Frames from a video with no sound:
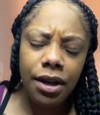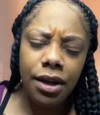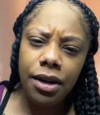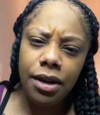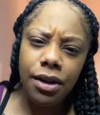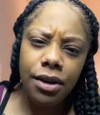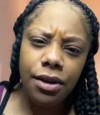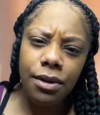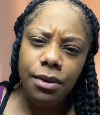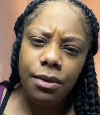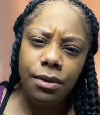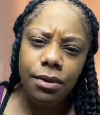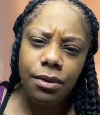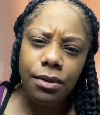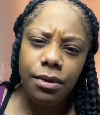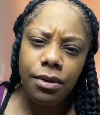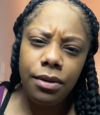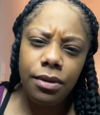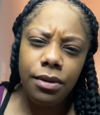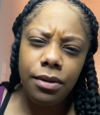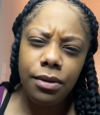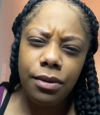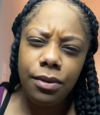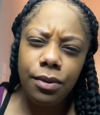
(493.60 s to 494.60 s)

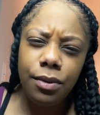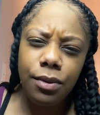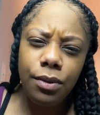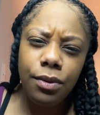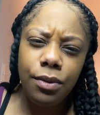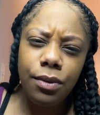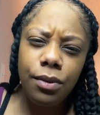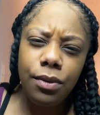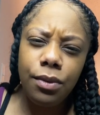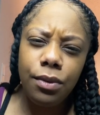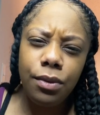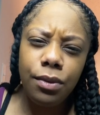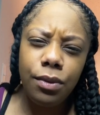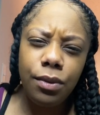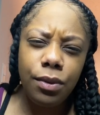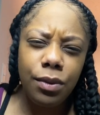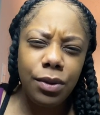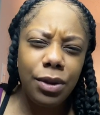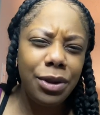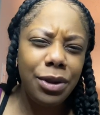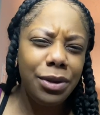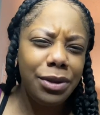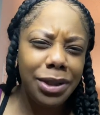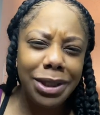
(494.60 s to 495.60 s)
you
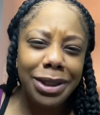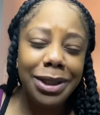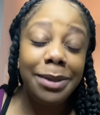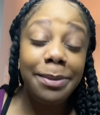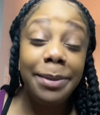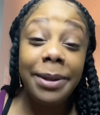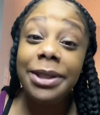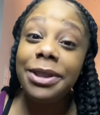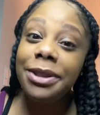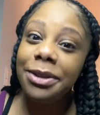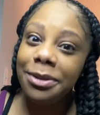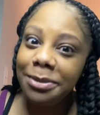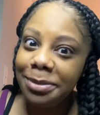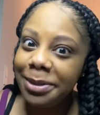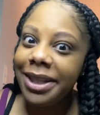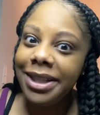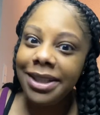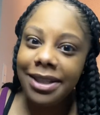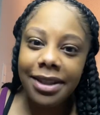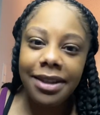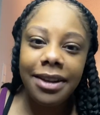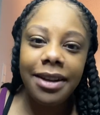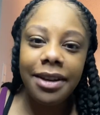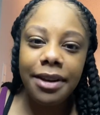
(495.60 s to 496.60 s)
there's a special place
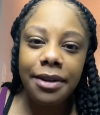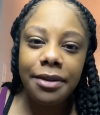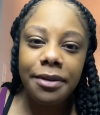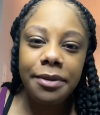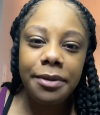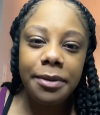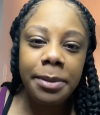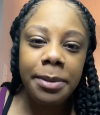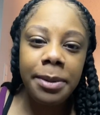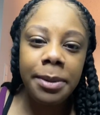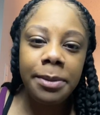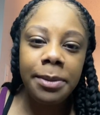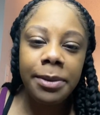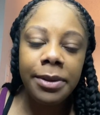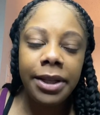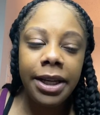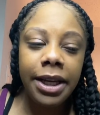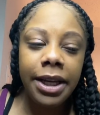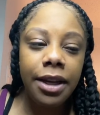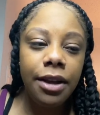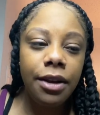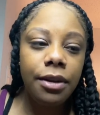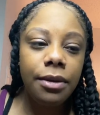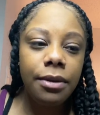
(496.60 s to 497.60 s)
in hell for people
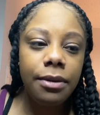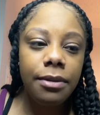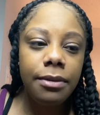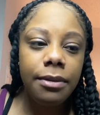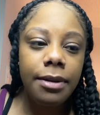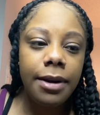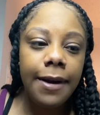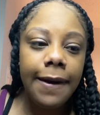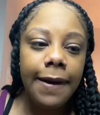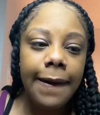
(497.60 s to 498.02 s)
like you.